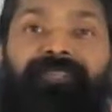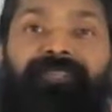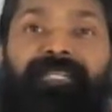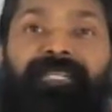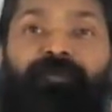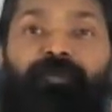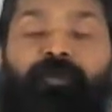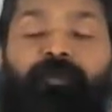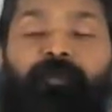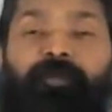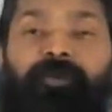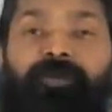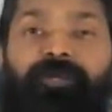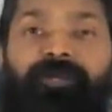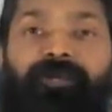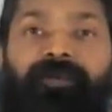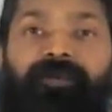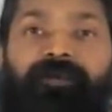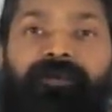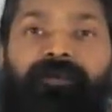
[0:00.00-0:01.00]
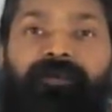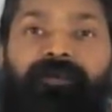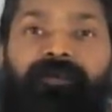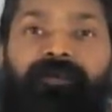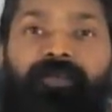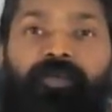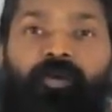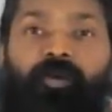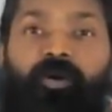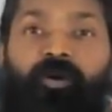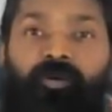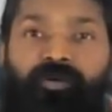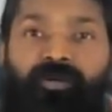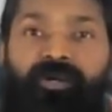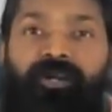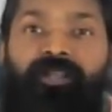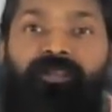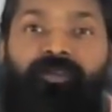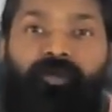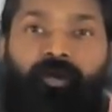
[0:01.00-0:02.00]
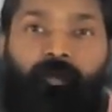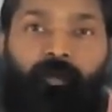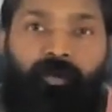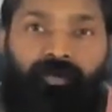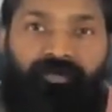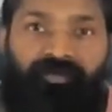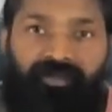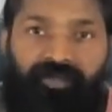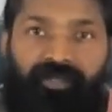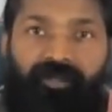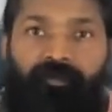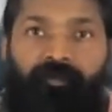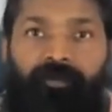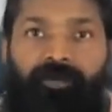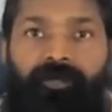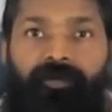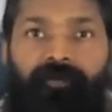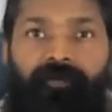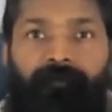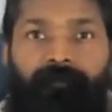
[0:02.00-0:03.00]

There will be you're already robots anyway.